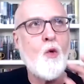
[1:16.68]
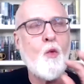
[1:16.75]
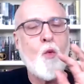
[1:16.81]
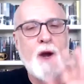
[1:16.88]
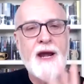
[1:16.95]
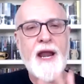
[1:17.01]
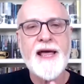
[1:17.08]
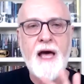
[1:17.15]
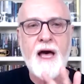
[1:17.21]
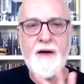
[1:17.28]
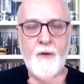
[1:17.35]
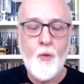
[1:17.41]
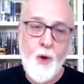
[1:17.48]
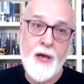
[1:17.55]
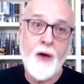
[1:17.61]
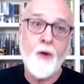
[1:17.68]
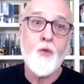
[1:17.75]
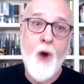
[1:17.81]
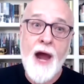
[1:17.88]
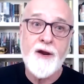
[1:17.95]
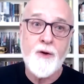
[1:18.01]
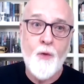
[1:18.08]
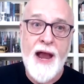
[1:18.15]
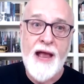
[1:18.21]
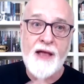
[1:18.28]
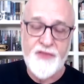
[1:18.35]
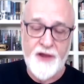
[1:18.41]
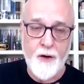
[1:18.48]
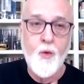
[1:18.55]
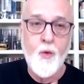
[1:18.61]
when I got, well, right around
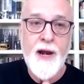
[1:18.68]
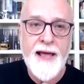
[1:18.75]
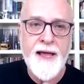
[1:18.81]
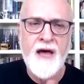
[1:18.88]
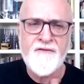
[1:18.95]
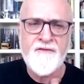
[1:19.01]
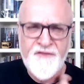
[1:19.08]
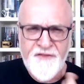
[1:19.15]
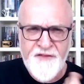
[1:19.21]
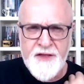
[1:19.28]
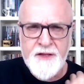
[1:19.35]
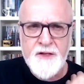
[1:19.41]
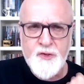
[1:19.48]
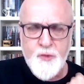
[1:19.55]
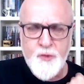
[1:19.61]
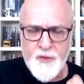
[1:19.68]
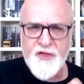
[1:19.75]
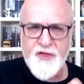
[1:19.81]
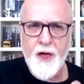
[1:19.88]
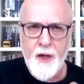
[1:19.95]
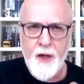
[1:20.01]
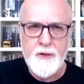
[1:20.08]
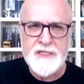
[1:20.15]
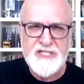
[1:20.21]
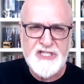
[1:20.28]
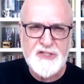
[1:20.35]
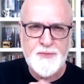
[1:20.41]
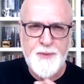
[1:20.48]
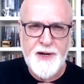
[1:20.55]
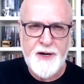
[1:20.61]
there, when I got filled with the Holy
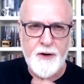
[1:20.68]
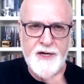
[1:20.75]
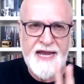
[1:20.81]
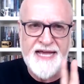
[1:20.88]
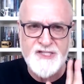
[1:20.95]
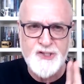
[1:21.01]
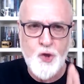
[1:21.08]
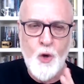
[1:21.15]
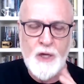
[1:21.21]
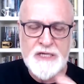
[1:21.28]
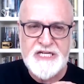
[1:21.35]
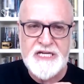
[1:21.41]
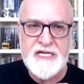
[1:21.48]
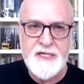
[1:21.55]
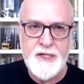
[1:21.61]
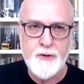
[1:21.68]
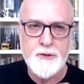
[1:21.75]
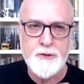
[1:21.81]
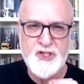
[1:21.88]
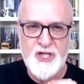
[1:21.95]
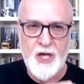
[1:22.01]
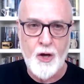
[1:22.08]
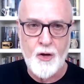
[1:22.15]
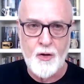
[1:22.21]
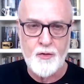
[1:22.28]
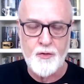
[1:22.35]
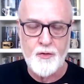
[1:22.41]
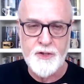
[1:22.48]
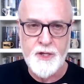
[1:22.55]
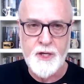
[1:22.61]
Spirit at 20 years
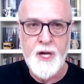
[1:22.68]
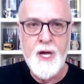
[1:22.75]
old.